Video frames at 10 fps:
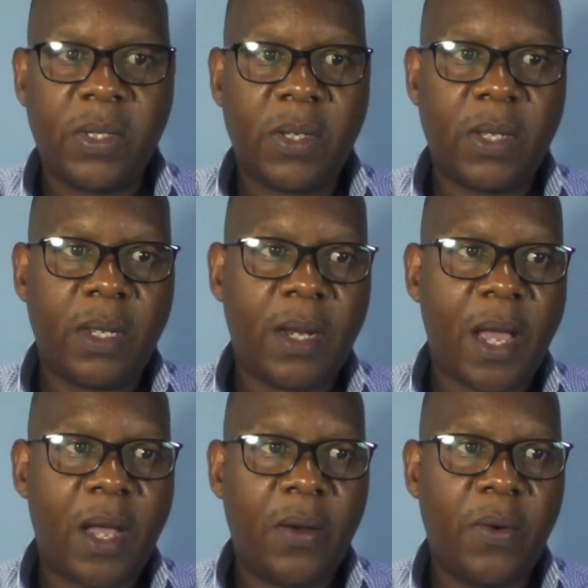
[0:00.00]

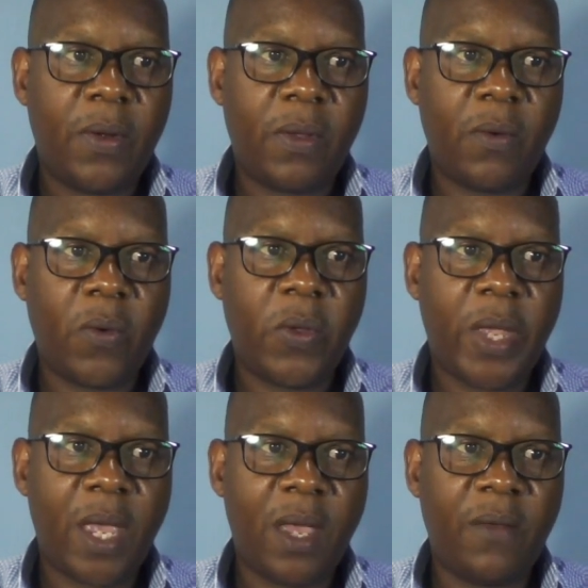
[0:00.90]
Now we
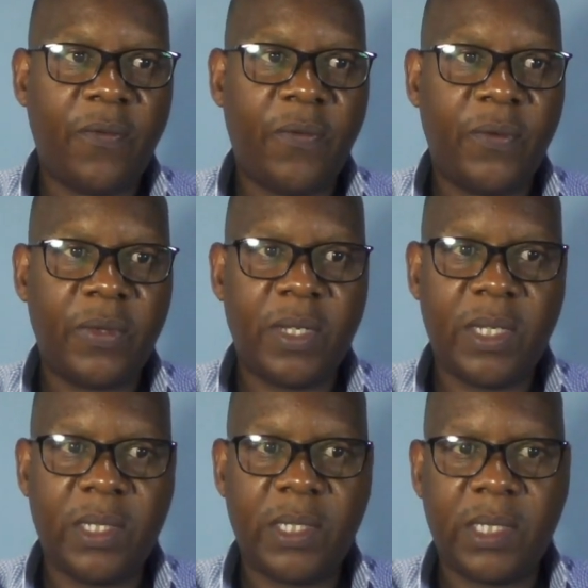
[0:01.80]
have
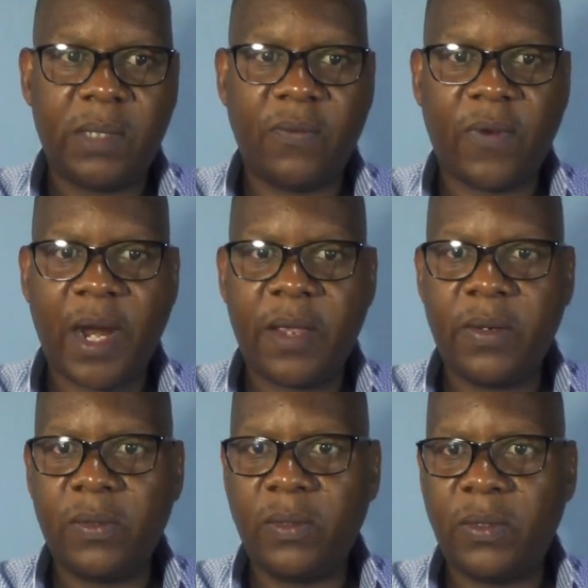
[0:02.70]
these
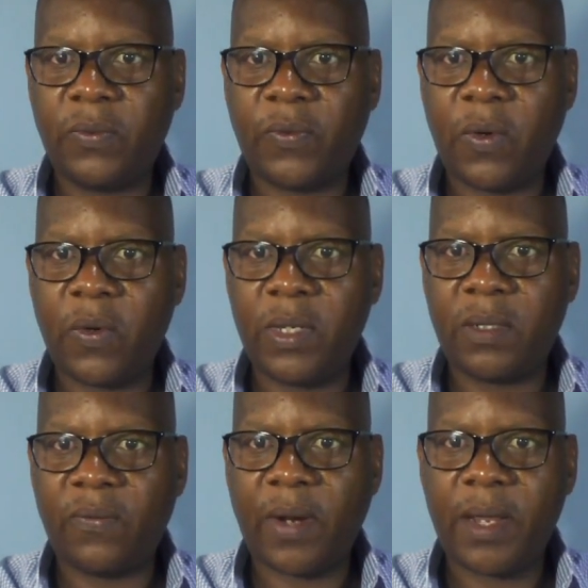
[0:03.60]
values for
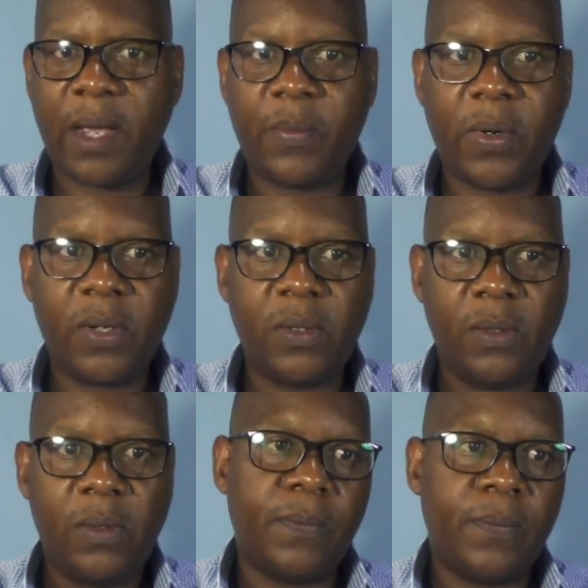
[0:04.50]
each variable.
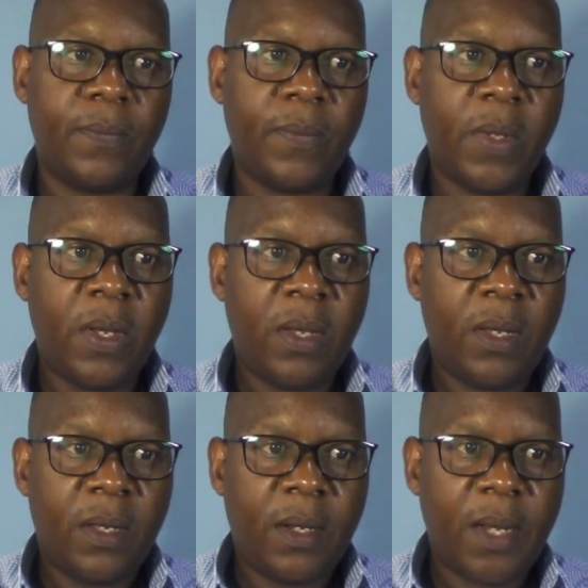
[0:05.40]

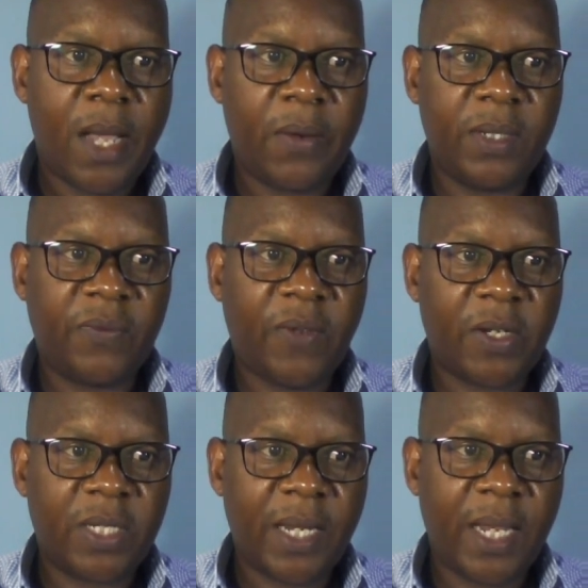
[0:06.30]
Now this
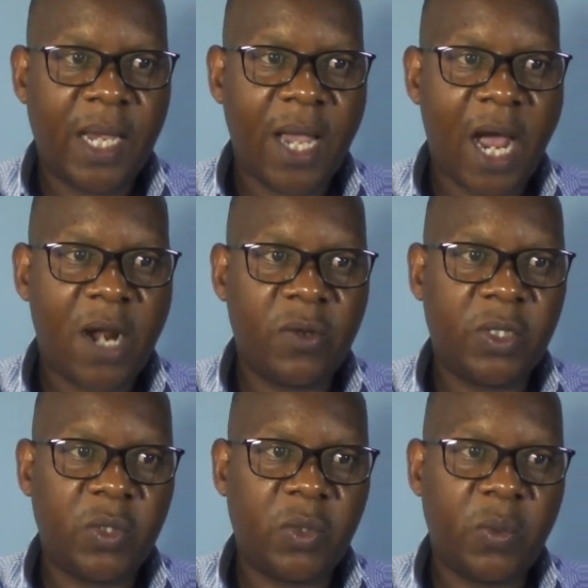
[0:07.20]
function here
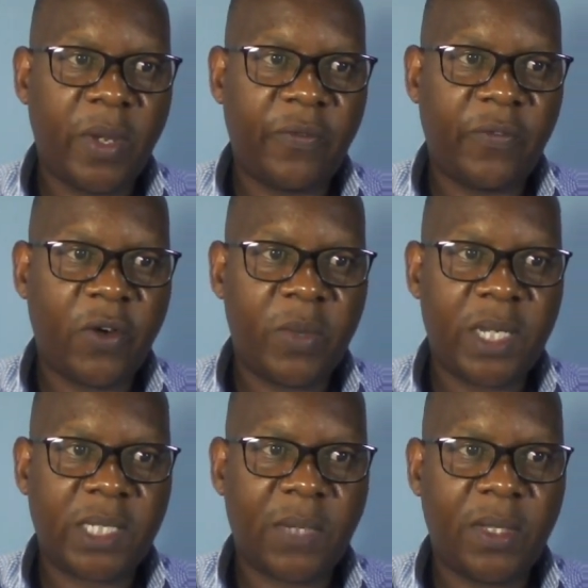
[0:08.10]
allows you to perform
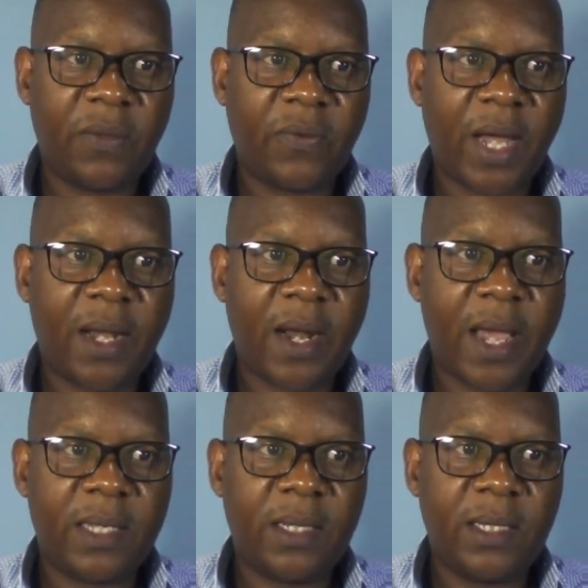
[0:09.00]
descriptive
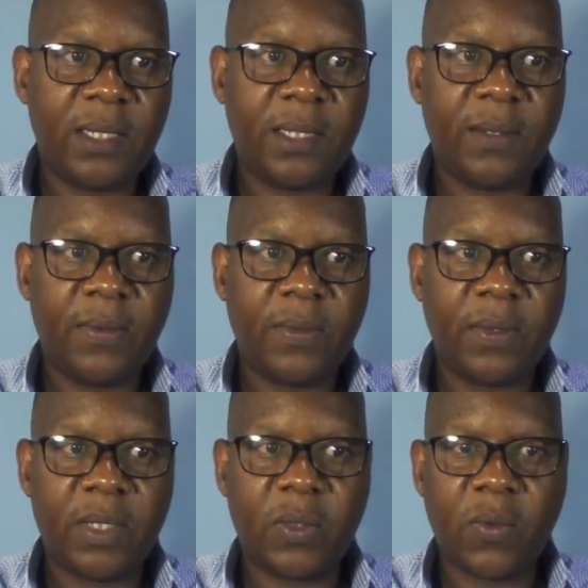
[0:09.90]
analysis.
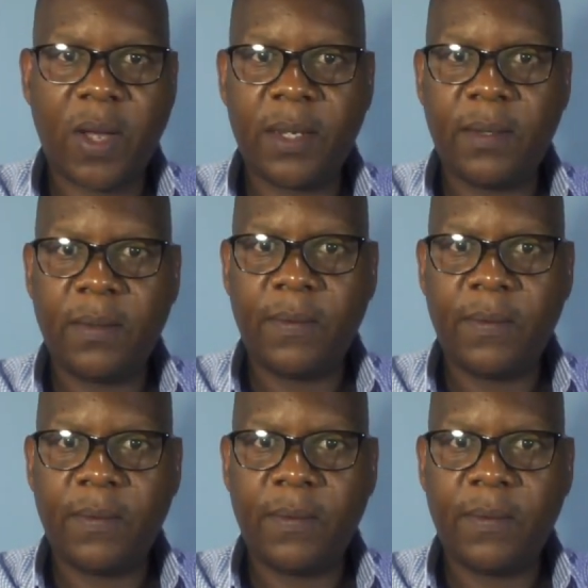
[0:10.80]
This one.